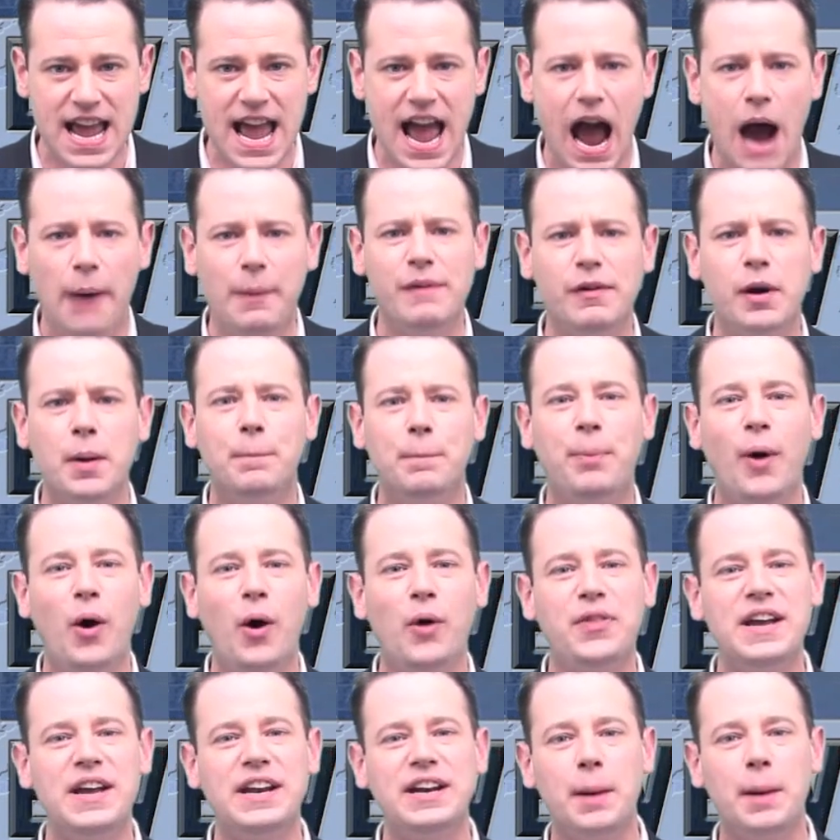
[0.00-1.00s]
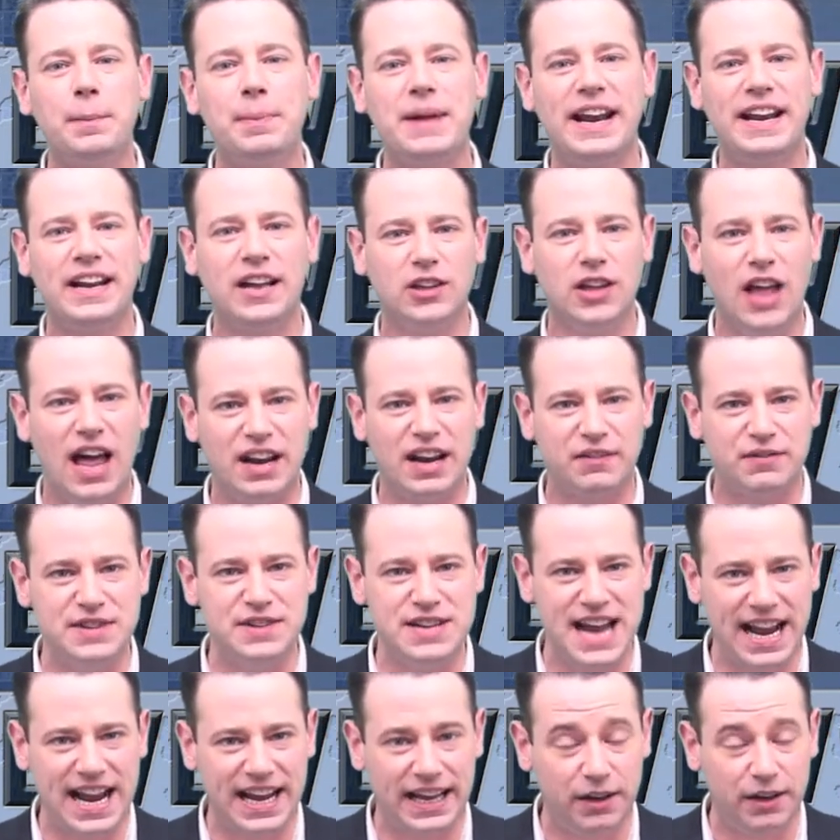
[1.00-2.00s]
However, both ended up getting a lot of
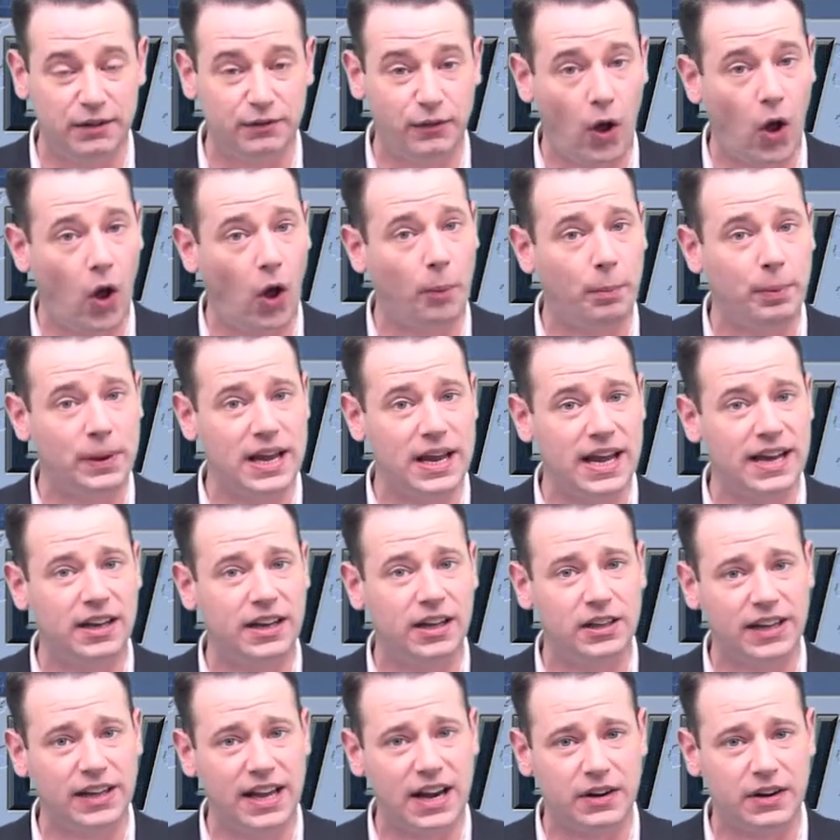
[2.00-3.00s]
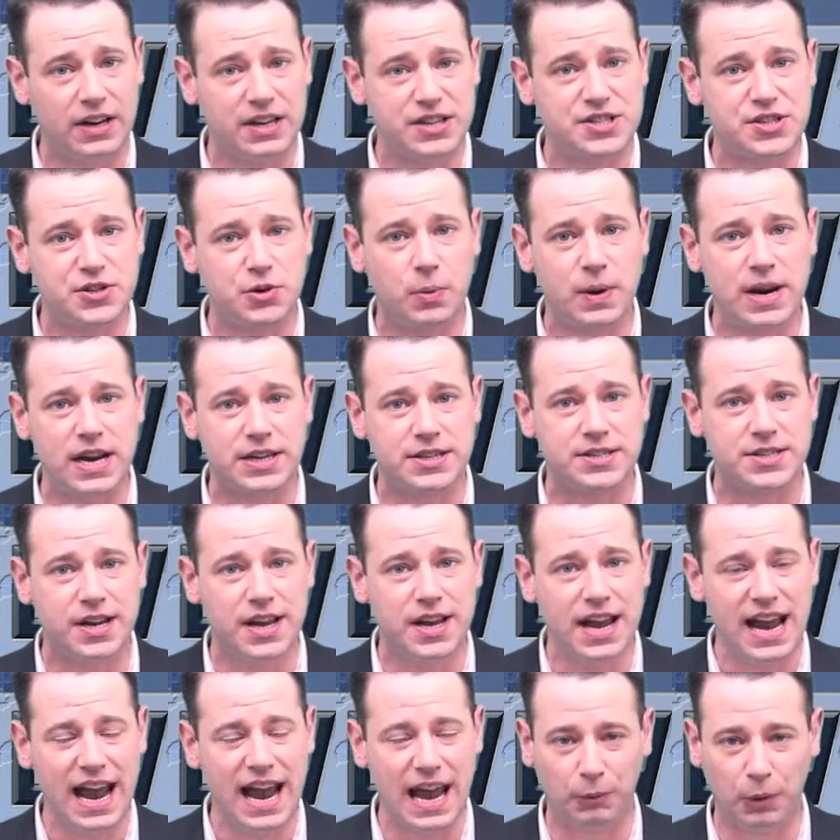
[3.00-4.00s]
negative, albeit hilarious tweets,
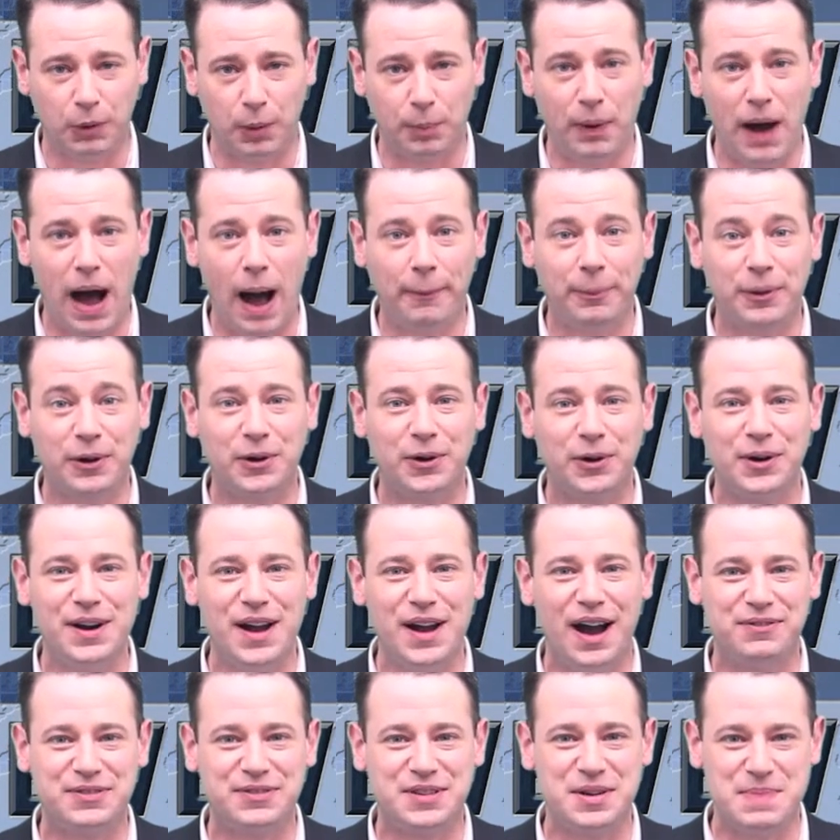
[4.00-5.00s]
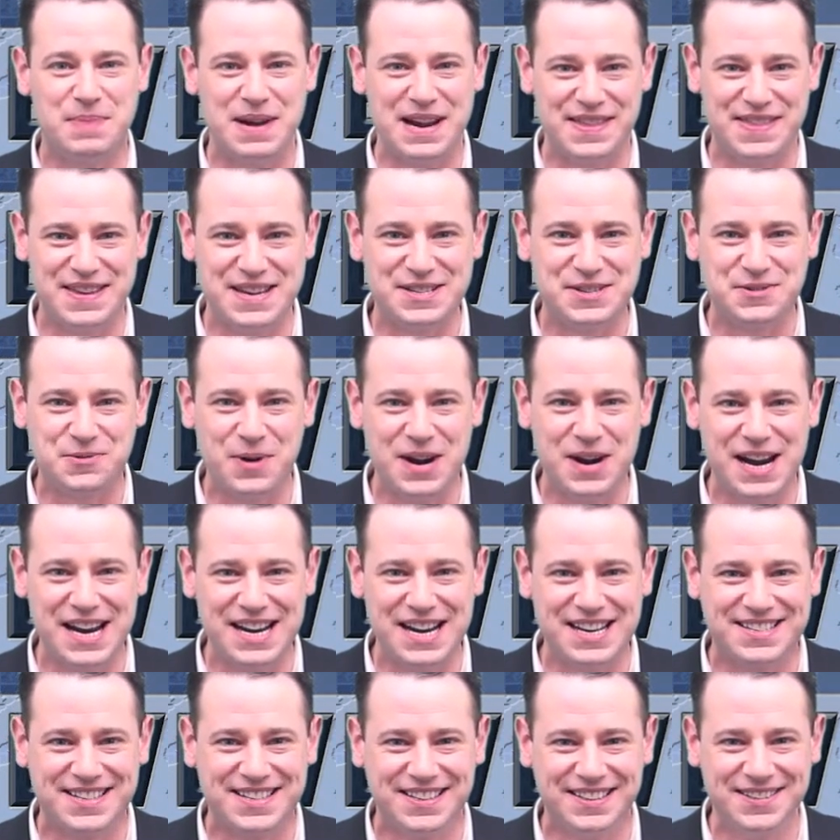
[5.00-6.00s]
and were popular enough to be this
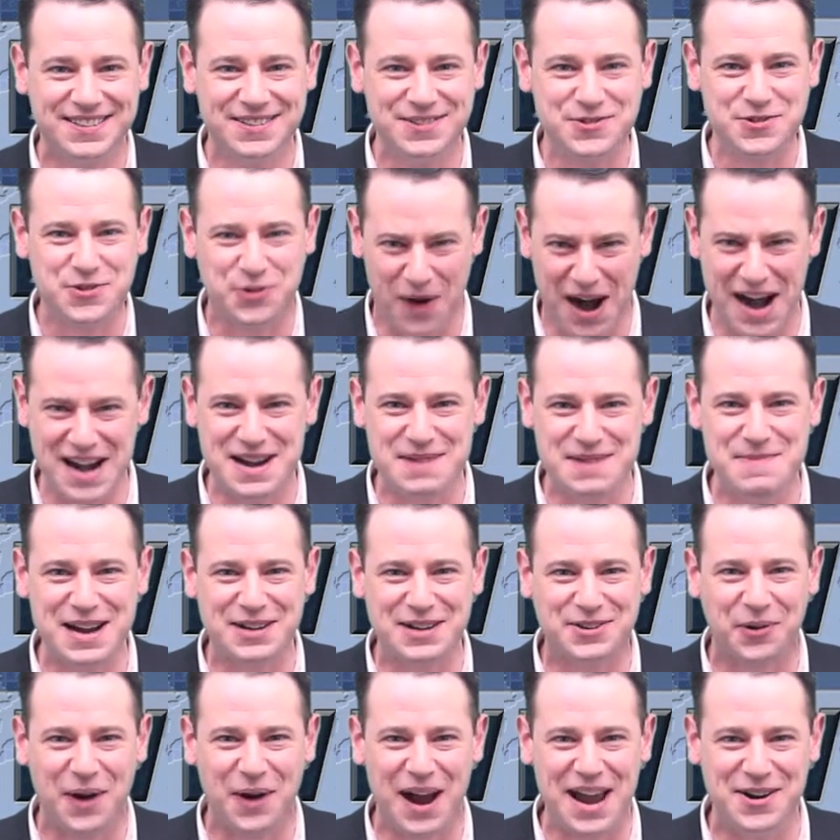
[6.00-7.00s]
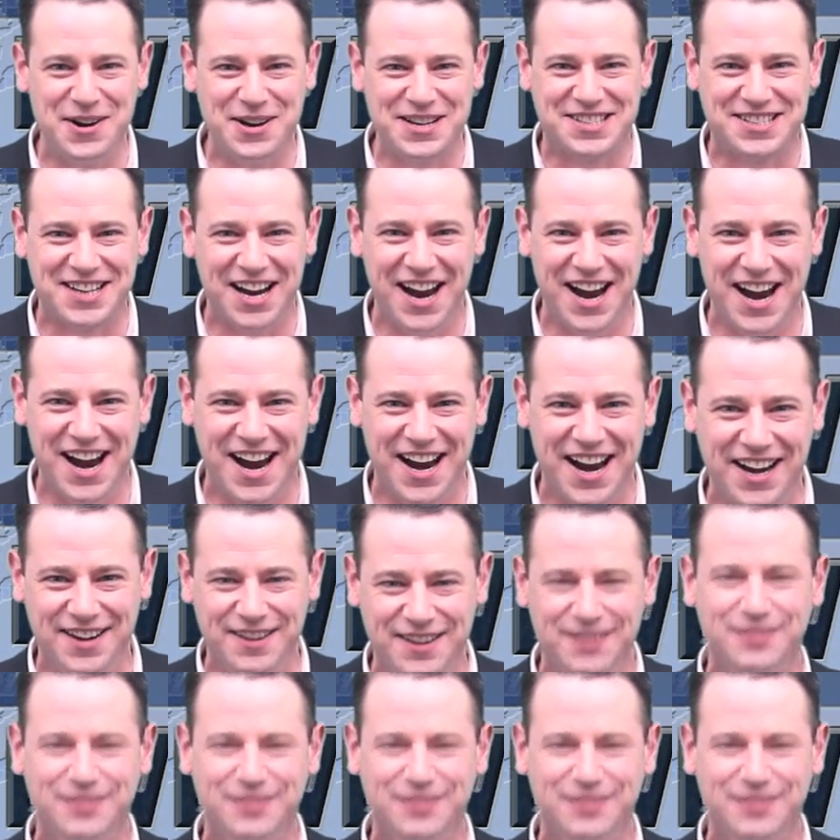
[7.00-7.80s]
week's Trendy McTrenderson.